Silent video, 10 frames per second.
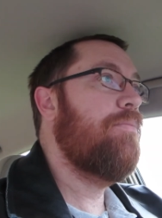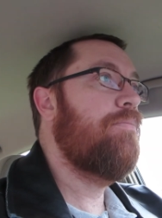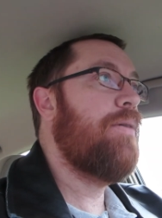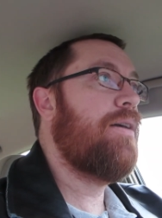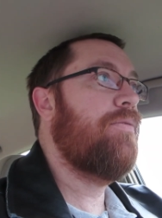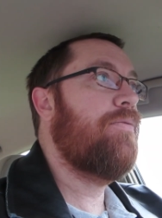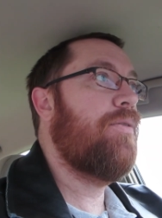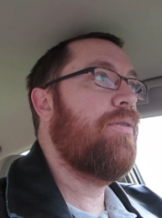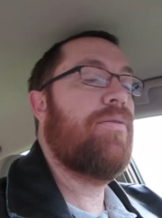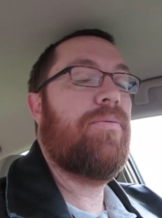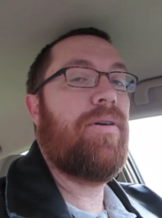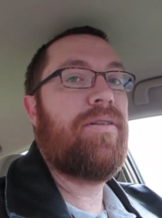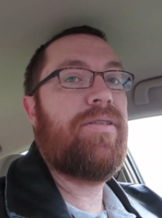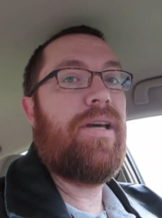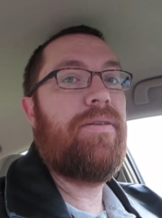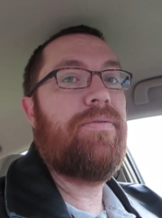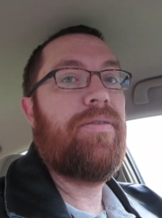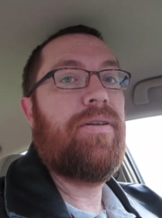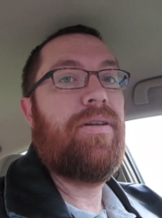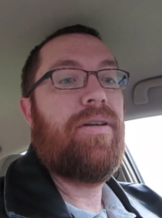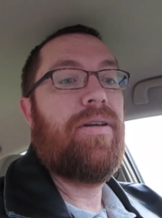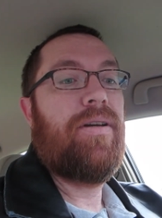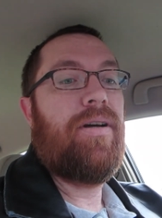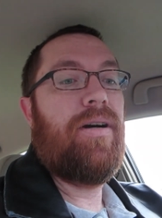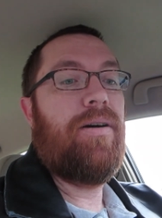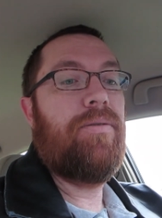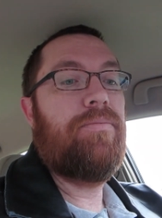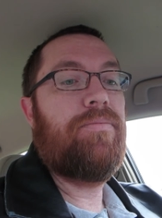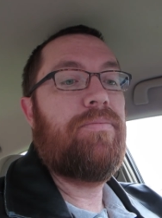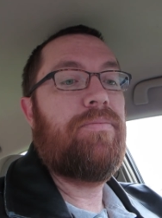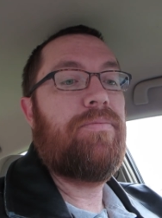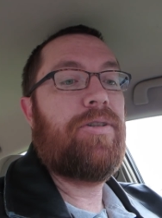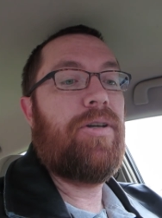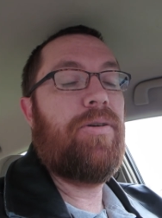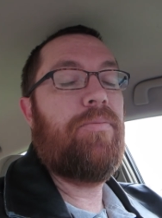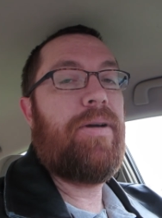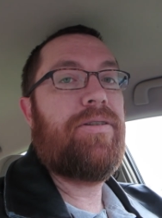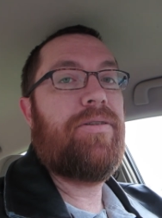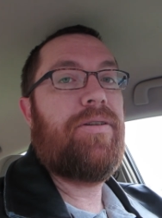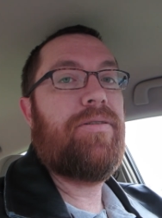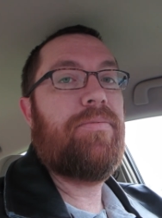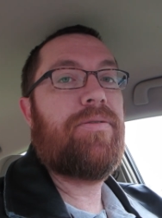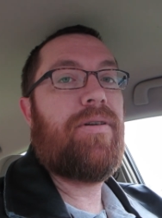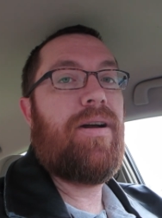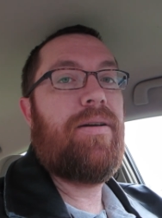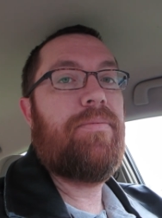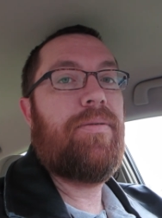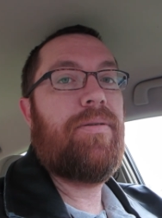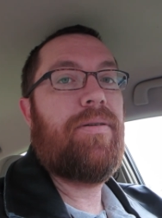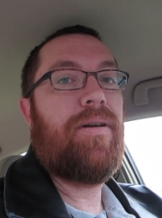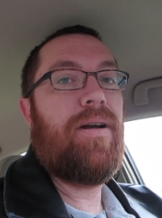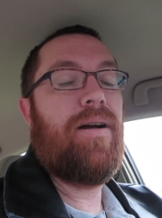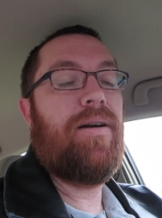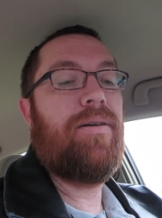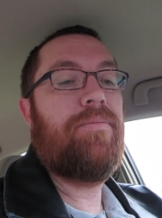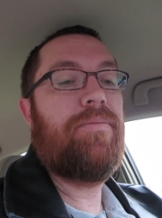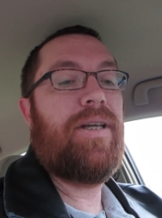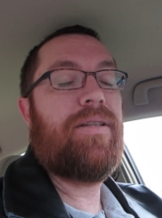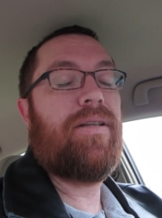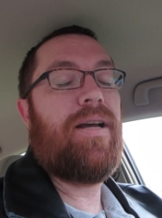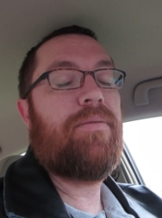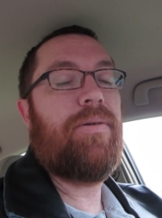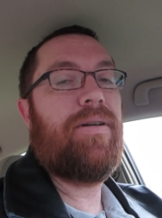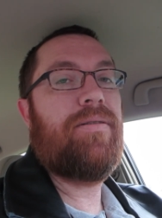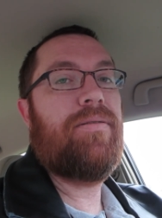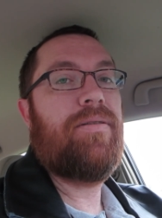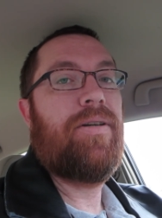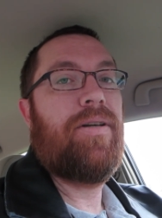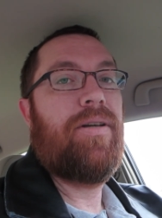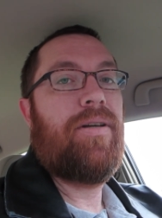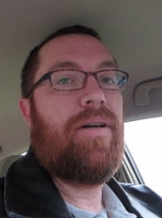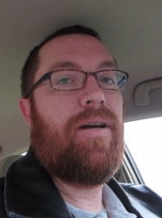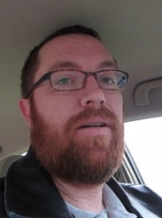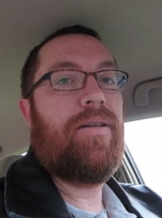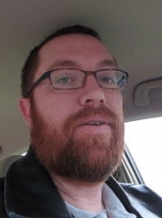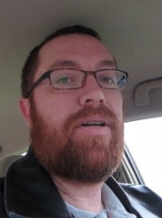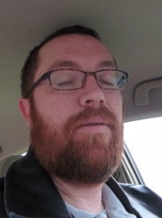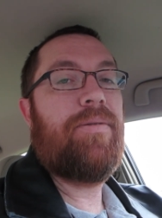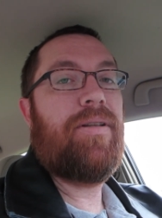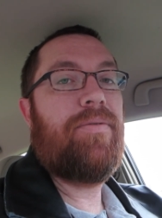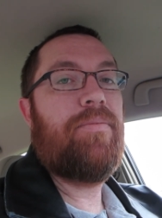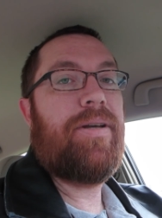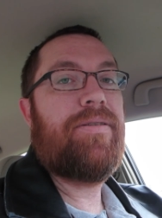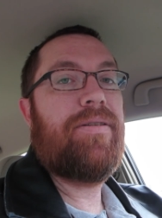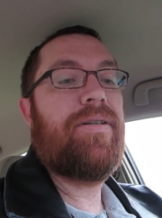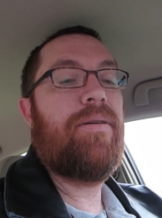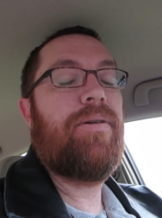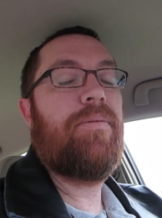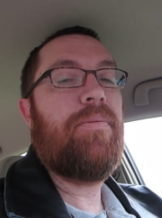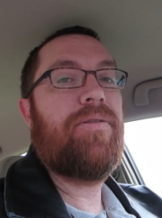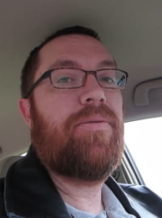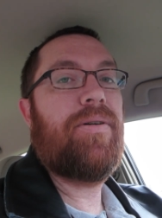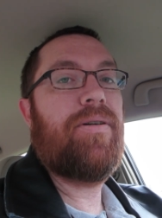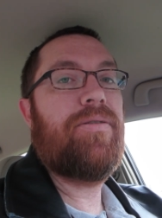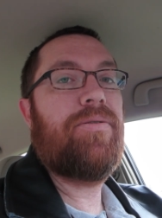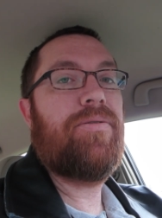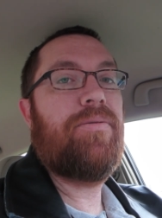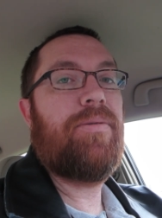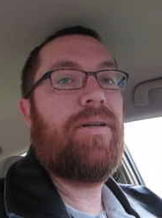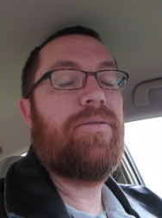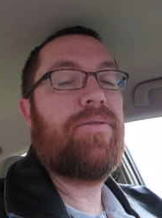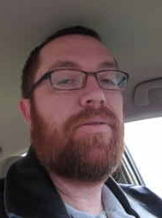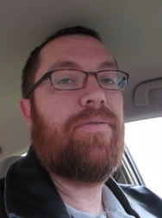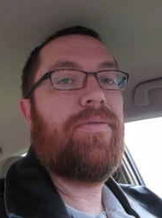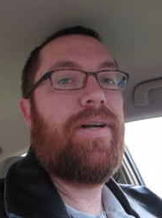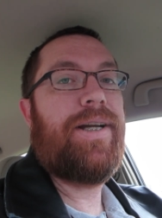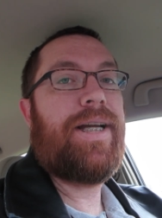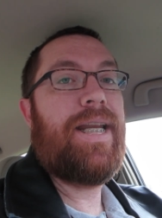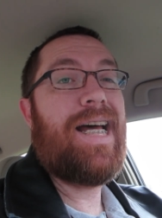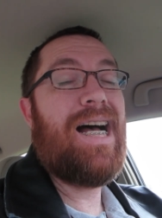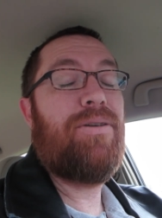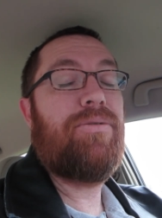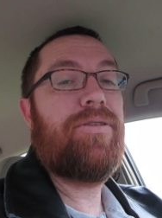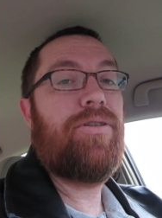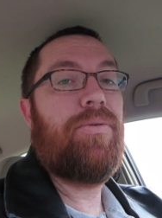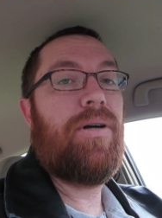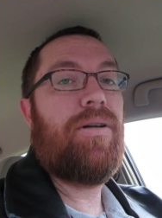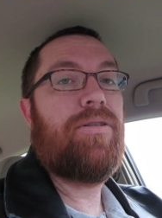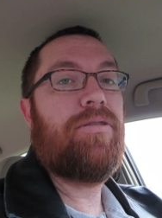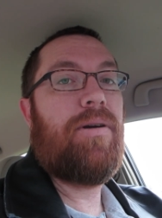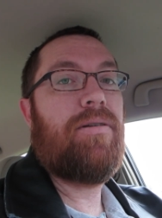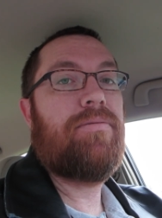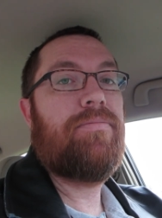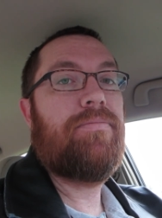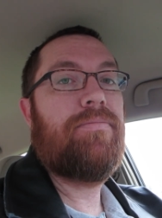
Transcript: it back and forth to work safe. Um, so make sure you subscribe. Um, hit the like button. Uh, leave a comment, leave a message, hit me up on Twitter, it's YouTube underscore Frank, and I will see you all tomorrow.